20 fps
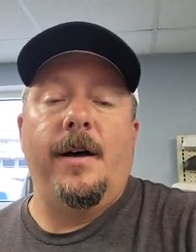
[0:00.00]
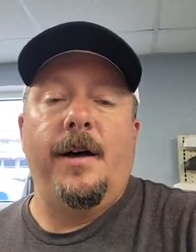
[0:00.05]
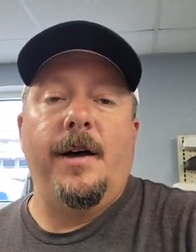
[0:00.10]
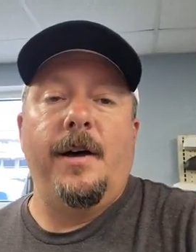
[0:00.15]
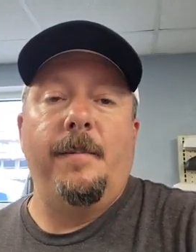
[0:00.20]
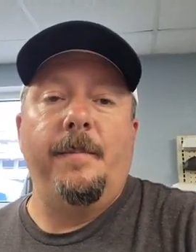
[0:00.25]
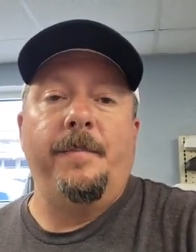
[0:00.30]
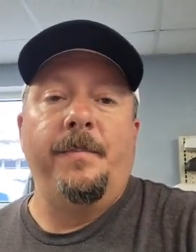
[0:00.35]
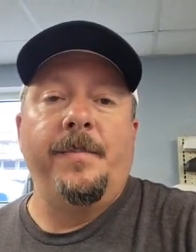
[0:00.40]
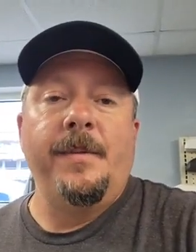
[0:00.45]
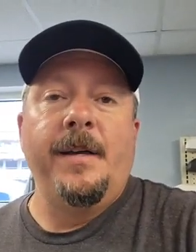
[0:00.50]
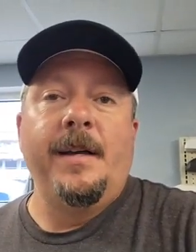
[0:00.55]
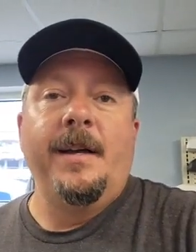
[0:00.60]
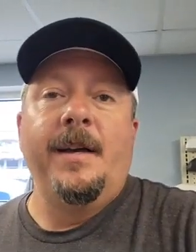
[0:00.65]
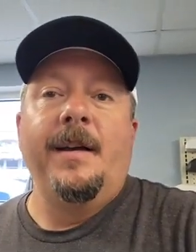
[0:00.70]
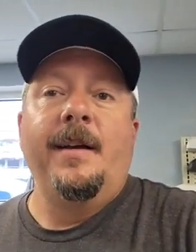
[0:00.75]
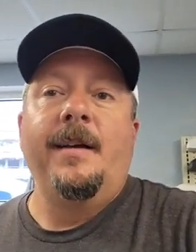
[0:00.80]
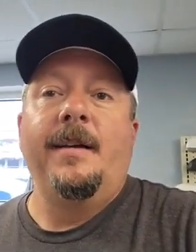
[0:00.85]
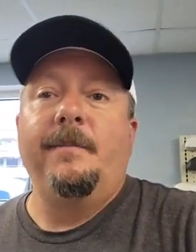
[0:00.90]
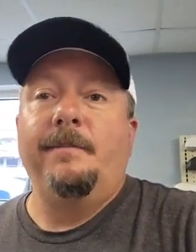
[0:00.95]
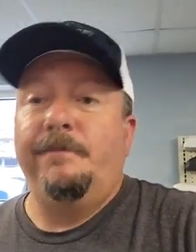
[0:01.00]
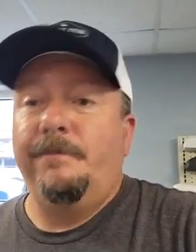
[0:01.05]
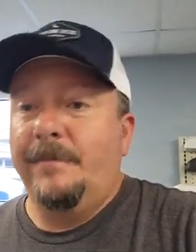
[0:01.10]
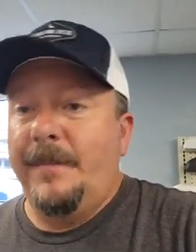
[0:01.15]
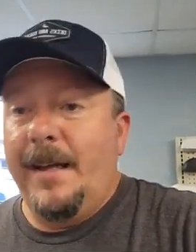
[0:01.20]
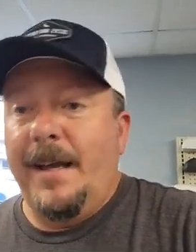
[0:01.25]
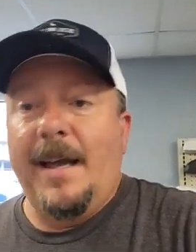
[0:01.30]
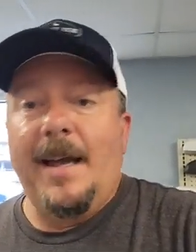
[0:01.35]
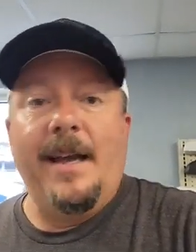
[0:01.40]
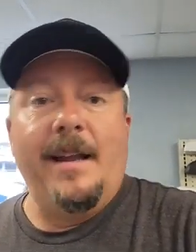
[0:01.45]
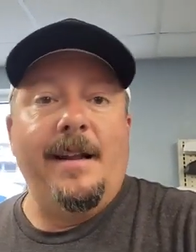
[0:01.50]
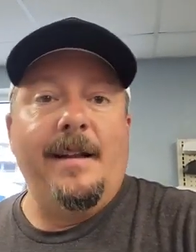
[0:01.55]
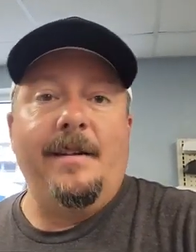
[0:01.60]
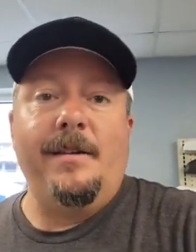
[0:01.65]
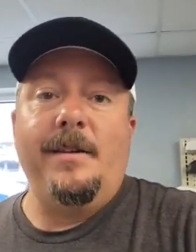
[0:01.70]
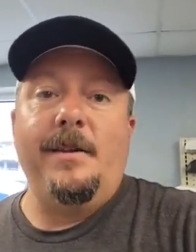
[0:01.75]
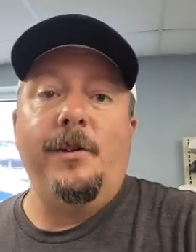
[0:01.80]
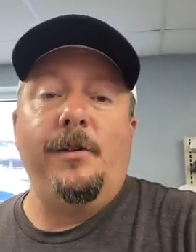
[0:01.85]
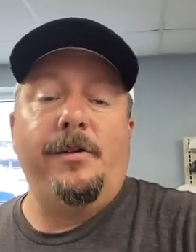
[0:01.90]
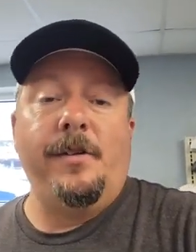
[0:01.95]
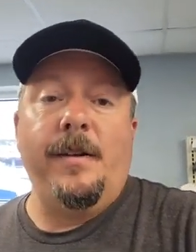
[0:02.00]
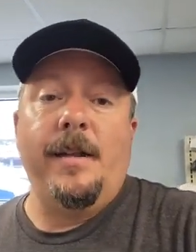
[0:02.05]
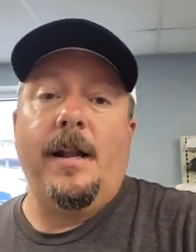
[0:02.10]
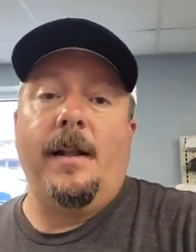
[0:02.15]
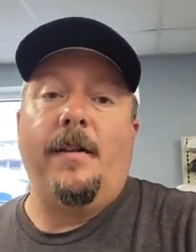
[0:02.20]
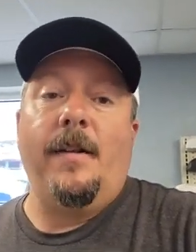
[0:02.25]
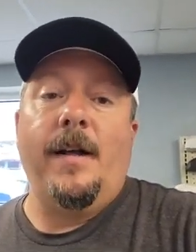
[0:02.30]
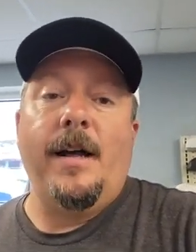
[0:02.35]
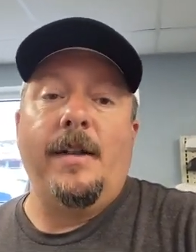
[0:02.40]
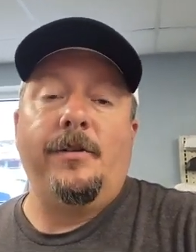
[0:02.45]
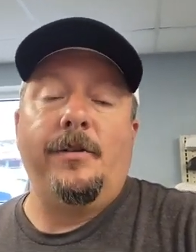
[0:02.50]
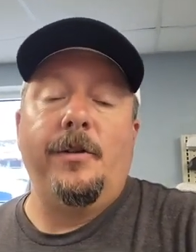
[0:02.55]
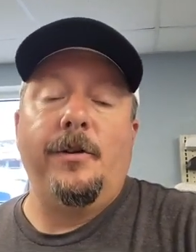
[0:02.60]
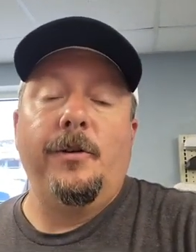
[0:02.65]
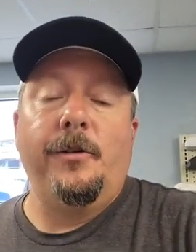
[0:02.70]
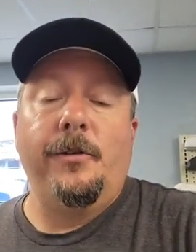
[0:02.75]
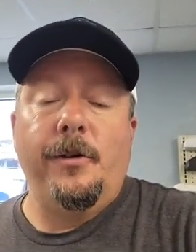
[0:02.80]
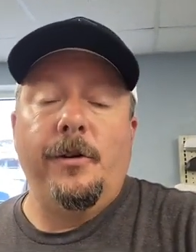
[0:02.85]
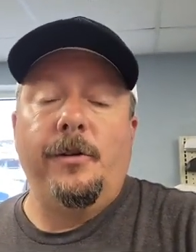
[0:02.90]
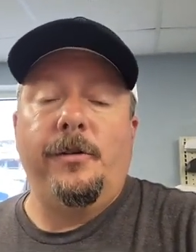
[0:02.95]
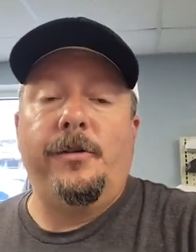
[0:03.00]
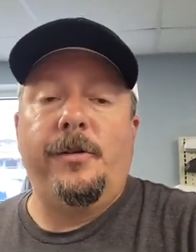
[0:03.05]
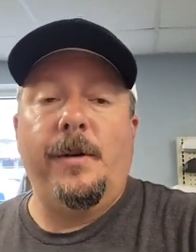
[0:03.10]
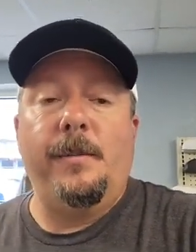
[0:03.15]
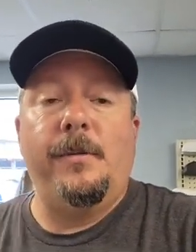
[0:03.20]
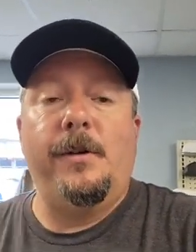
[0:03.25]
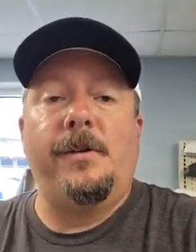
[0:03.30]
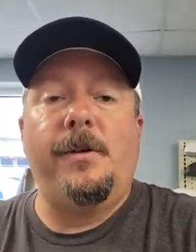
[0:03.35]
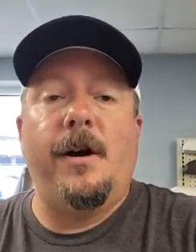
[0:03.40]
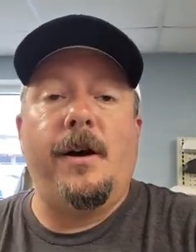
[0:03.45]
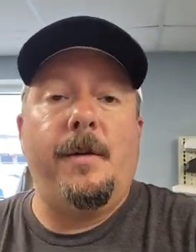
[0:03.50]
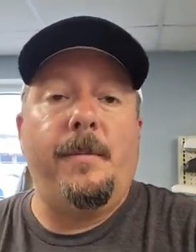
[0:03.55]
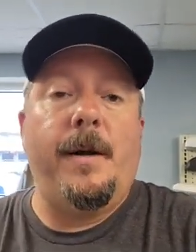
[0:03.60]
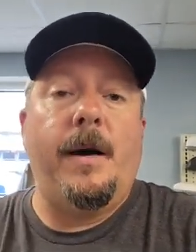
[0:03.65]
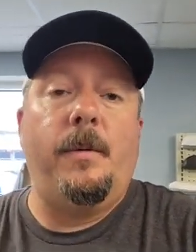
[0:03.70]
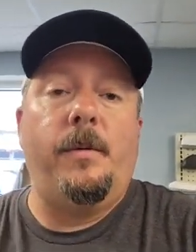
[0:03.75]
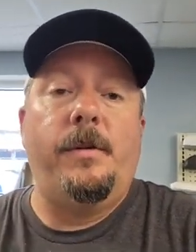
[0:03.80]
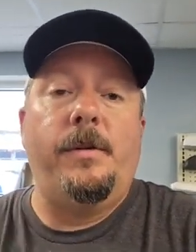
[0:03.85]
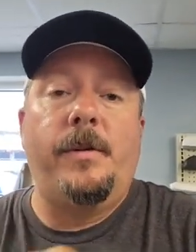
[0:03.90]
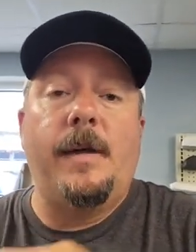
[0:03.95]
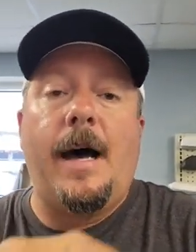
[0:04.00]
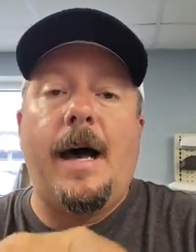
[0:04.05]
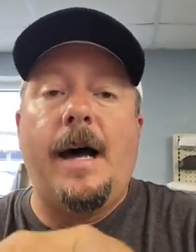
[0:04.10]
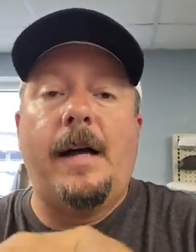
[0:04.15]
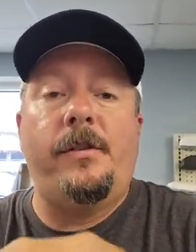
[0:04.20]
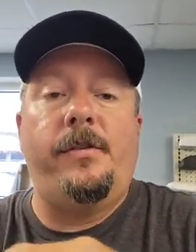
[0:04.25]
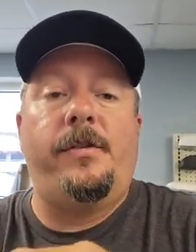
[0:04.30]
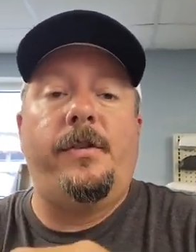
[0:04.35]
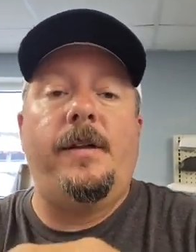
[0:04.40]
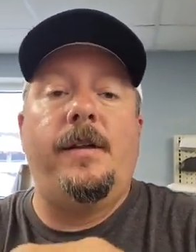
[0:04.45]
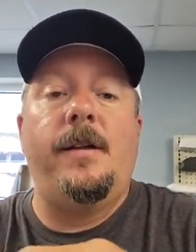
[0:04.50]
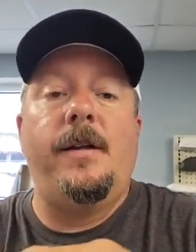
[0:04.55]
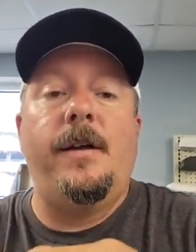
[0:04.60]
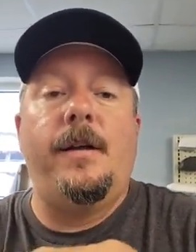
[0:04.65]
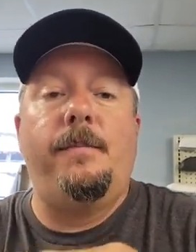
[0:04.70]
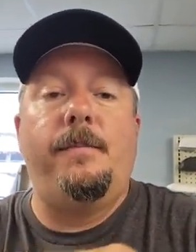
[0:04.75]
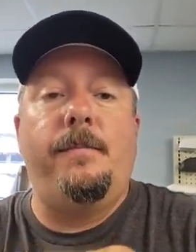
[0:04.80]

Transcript: And you see that a lot. So there's something to talk about with docks and